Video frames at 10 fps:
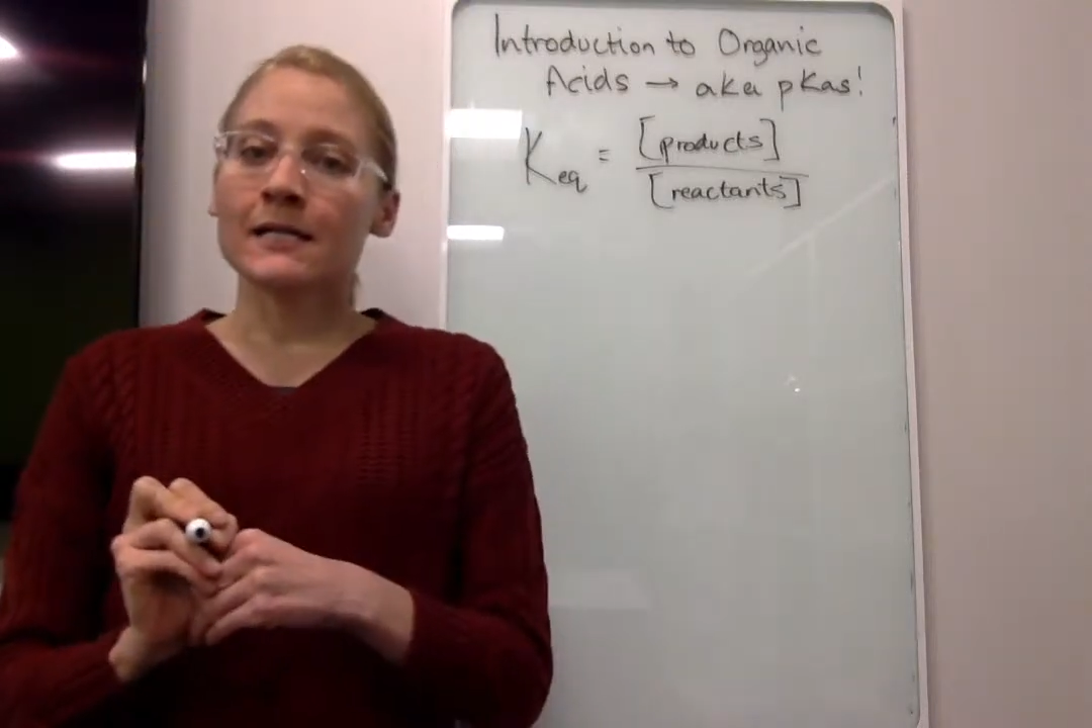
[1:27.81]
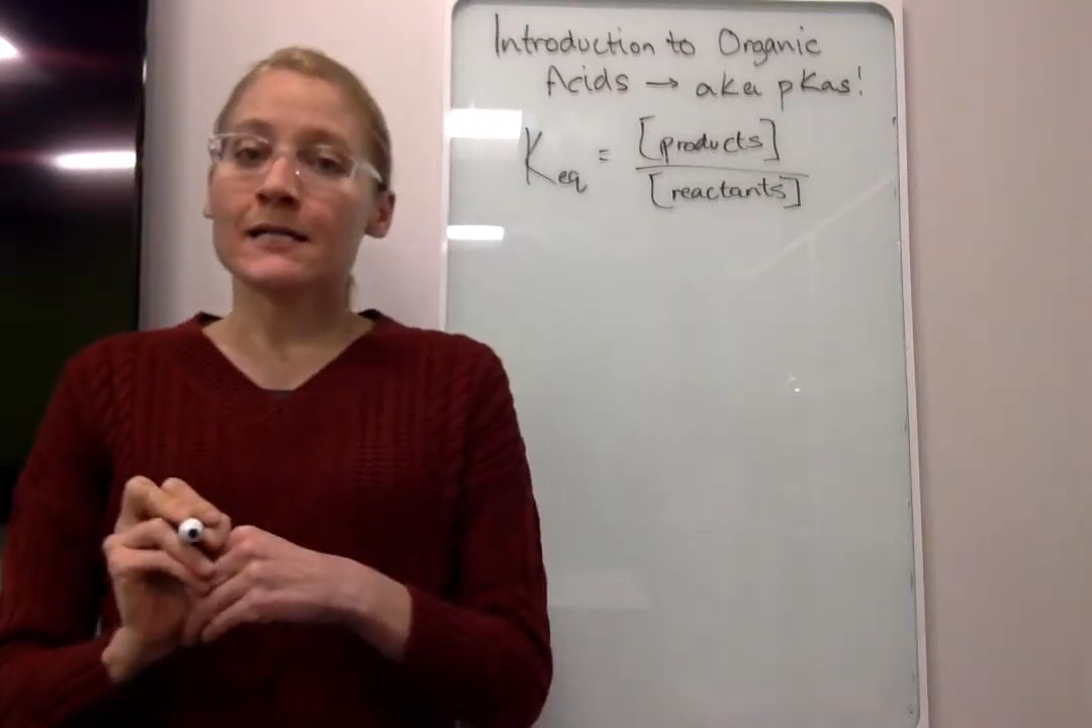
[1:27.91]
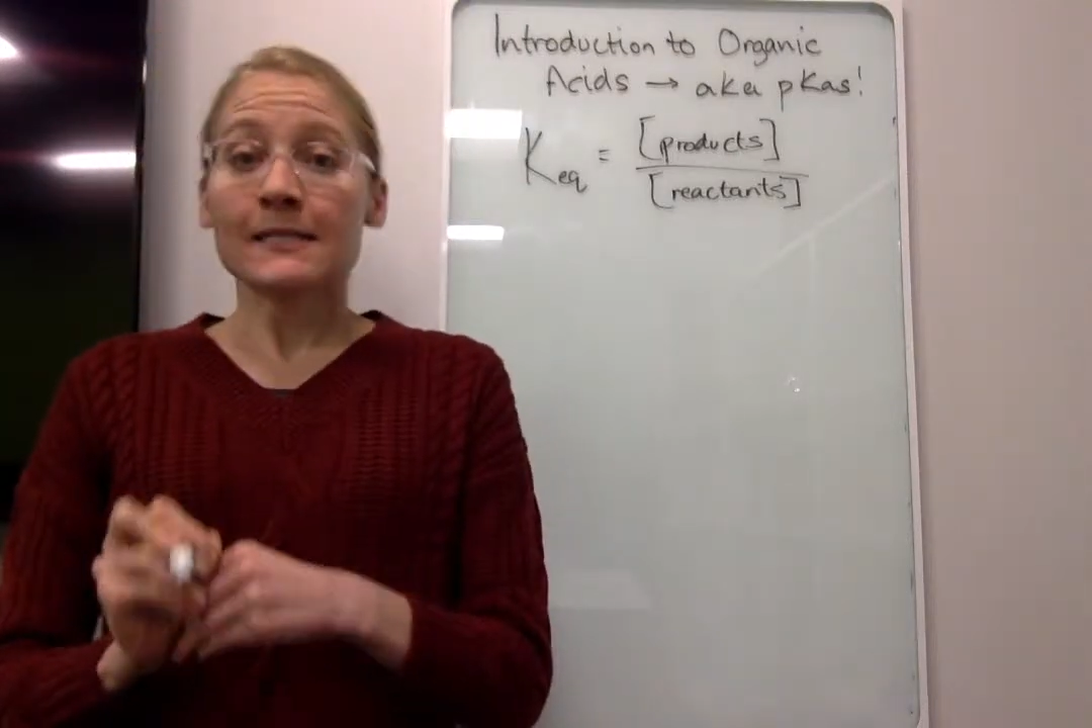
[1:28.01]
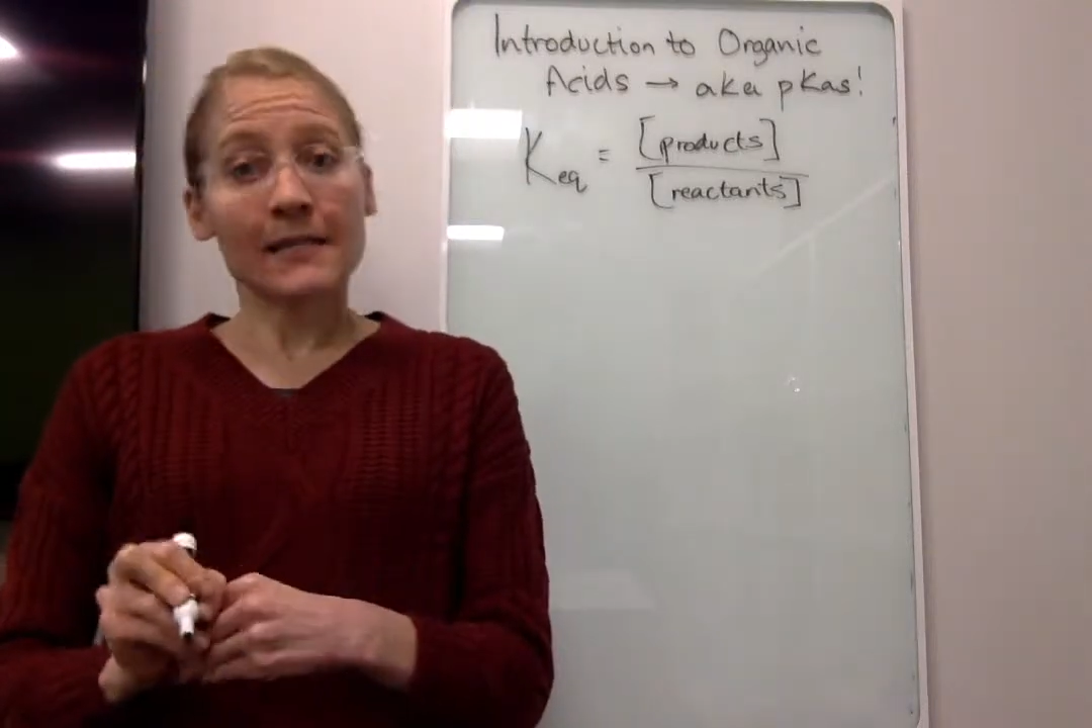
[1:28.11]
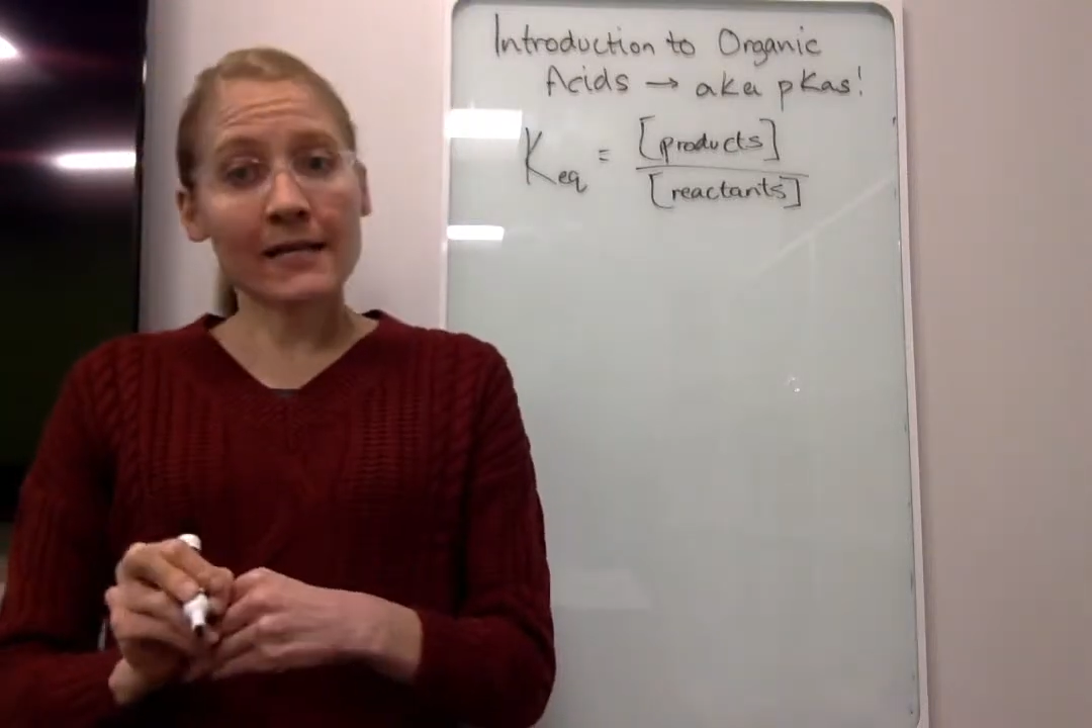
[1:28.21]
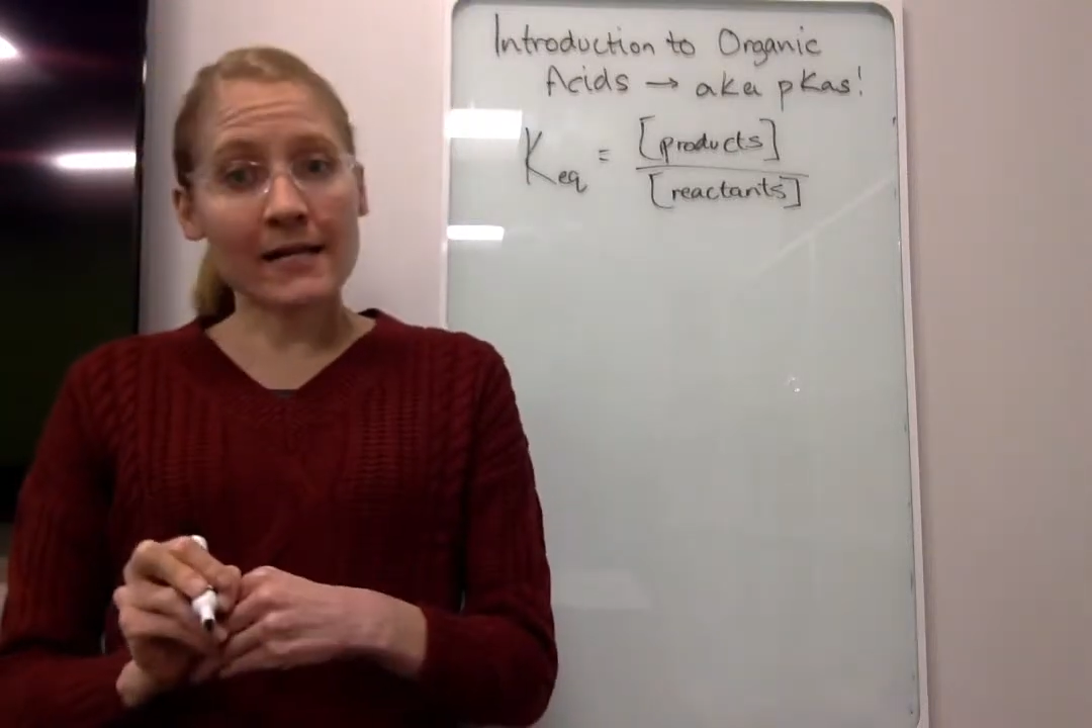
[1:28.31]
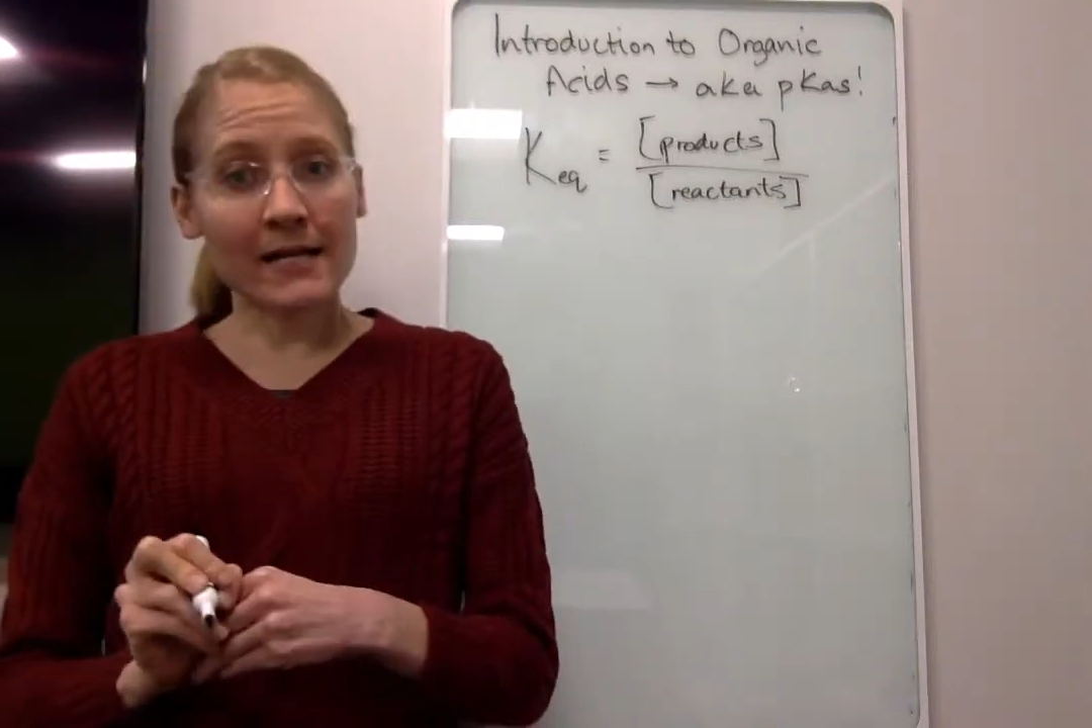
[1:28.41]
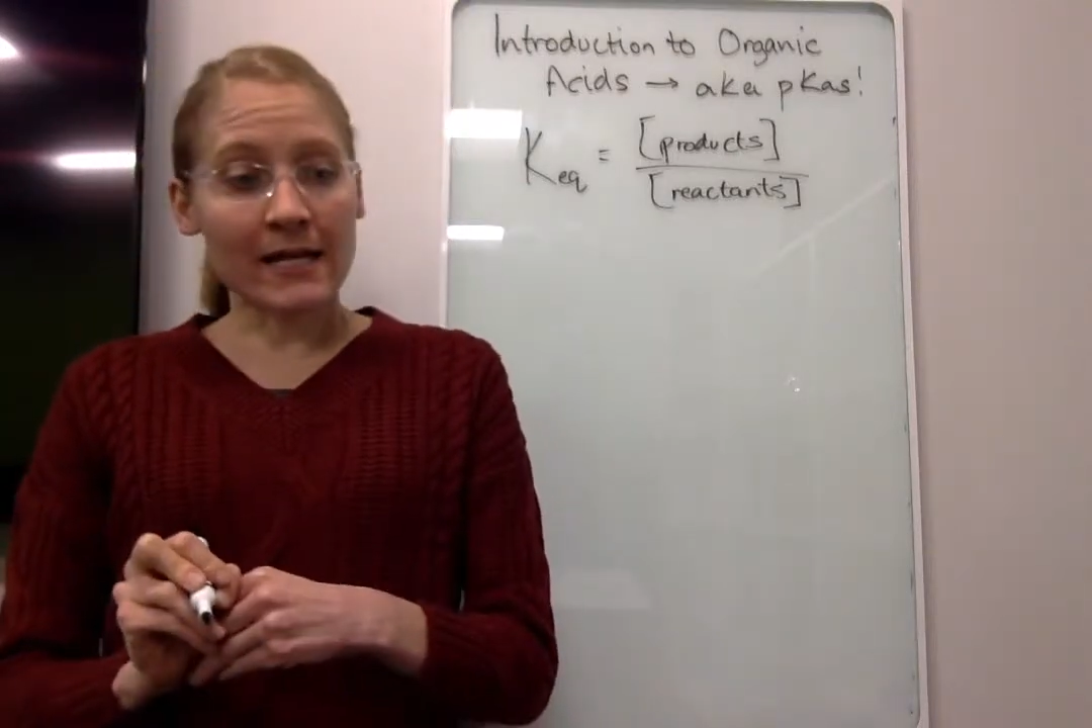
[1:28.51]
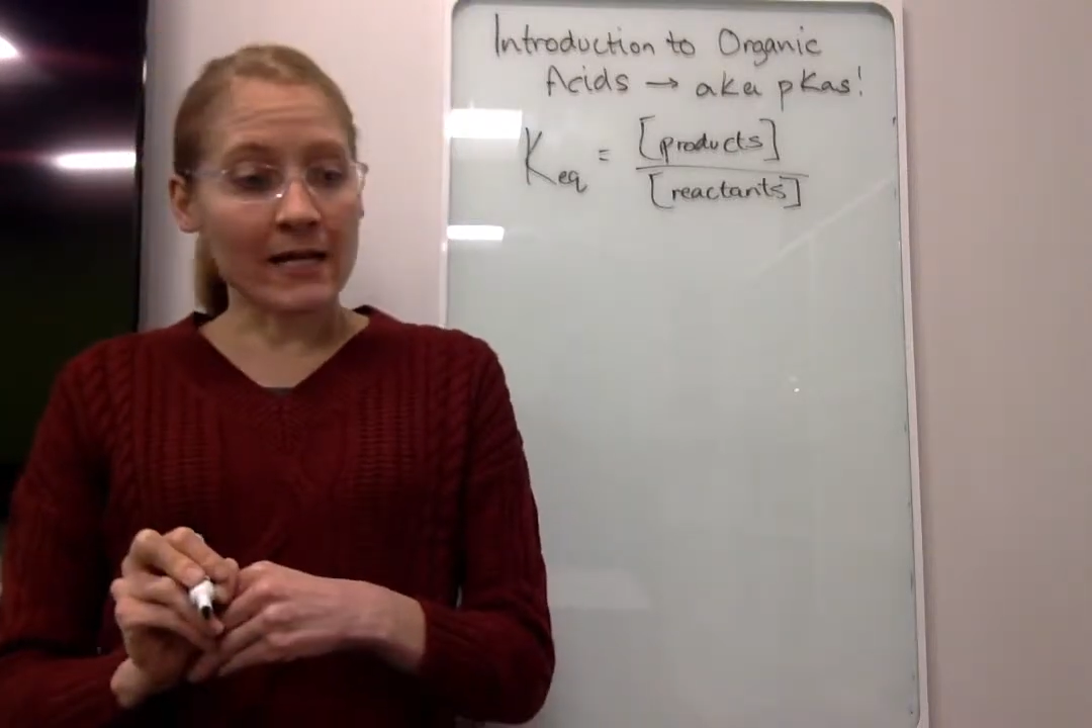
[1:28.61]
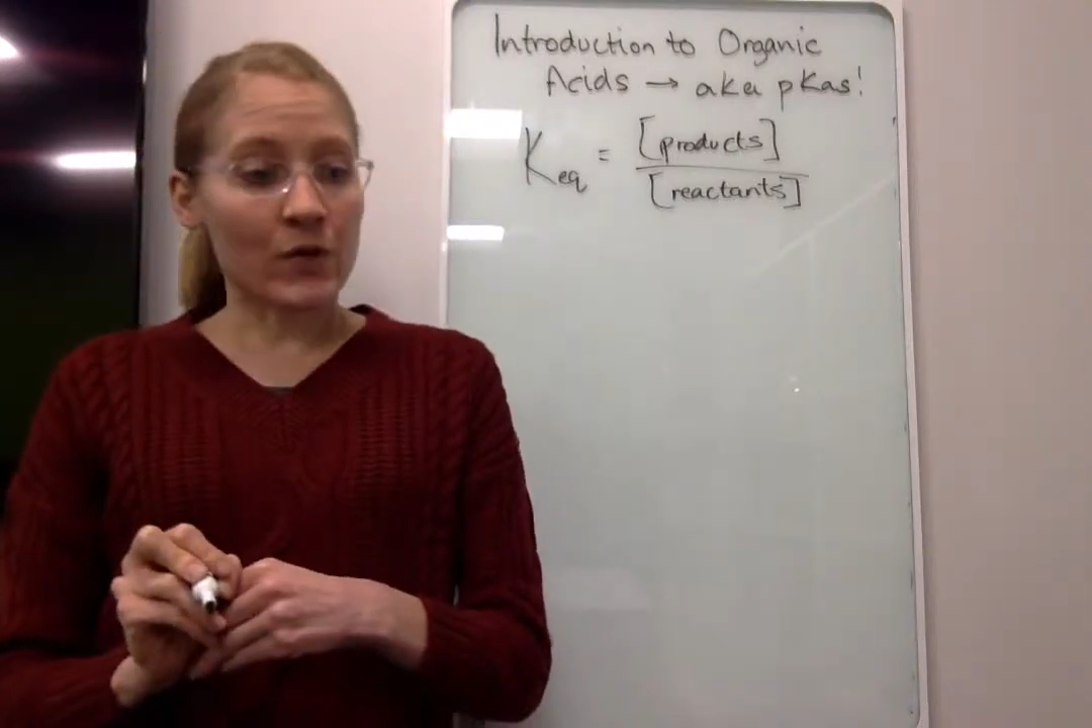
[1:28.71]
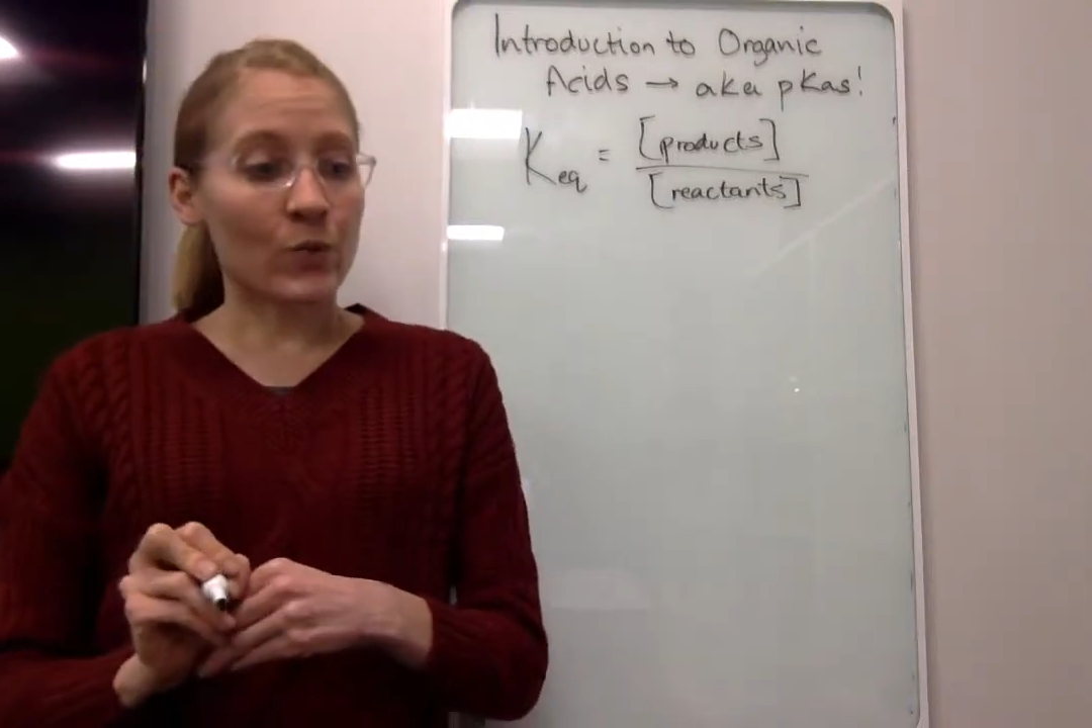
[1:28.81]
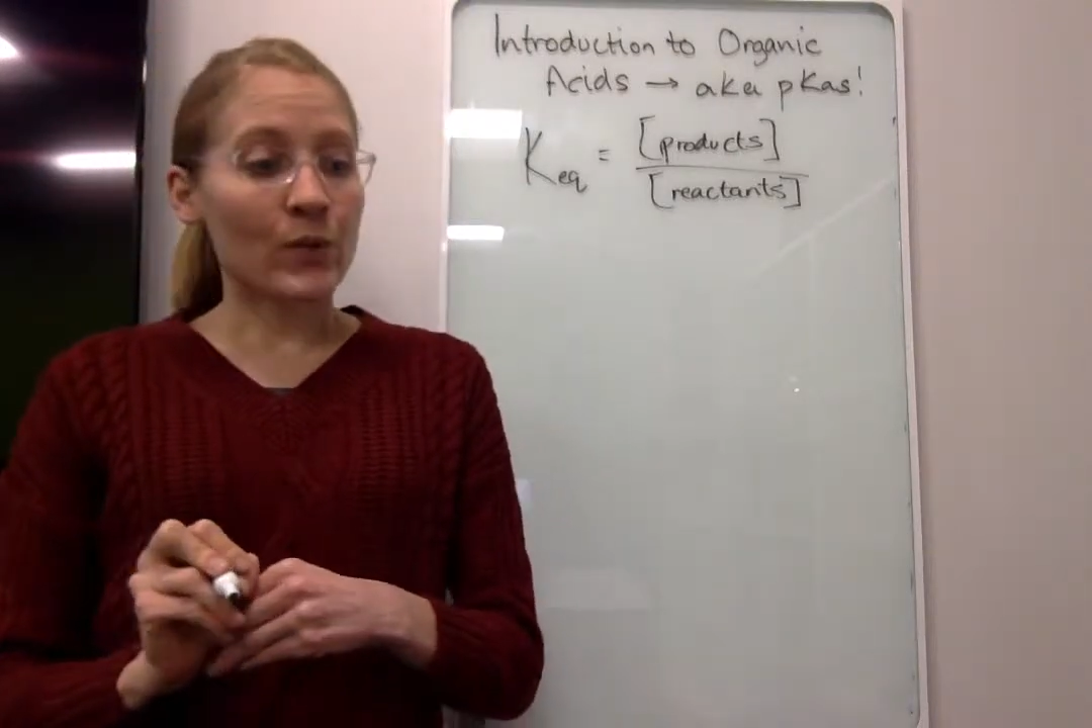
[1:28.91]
acidity,